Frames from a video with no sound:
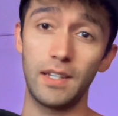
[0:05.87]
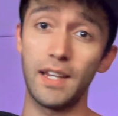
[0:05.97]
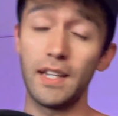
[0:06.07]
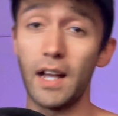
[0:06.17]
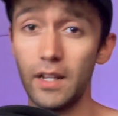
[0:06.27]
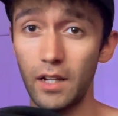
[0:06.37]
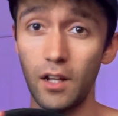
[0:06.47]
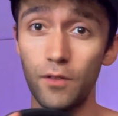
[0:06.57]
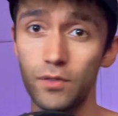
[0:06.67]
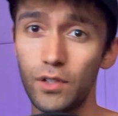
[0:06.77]
In it, I
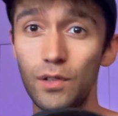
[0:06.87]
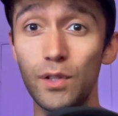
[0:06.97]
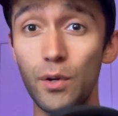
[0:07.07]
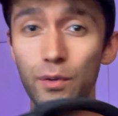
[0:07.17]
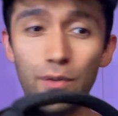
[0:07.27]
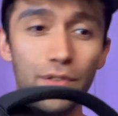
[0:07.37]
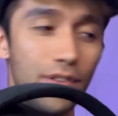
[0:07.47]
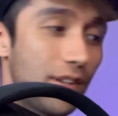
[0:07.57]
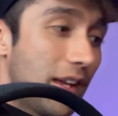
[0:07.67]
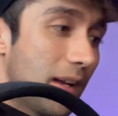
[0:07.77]
have
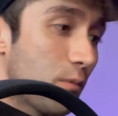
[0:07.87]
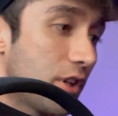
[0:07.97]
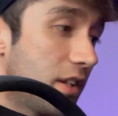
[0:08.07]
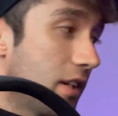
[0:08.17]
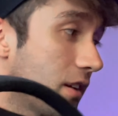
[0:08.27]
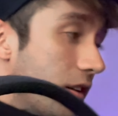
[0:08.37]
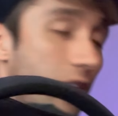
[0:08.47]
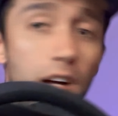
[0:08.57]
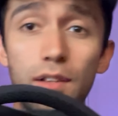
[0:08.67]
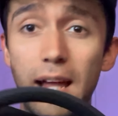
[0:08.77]
clothes, camera gear,
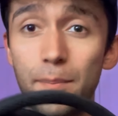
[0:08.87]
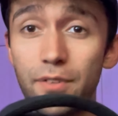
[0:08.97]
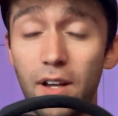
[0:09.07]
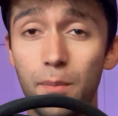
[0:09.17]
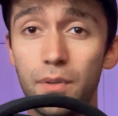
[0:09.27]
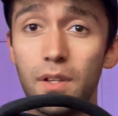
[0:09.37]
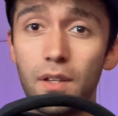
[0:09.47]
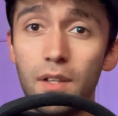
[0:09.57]
a laptop,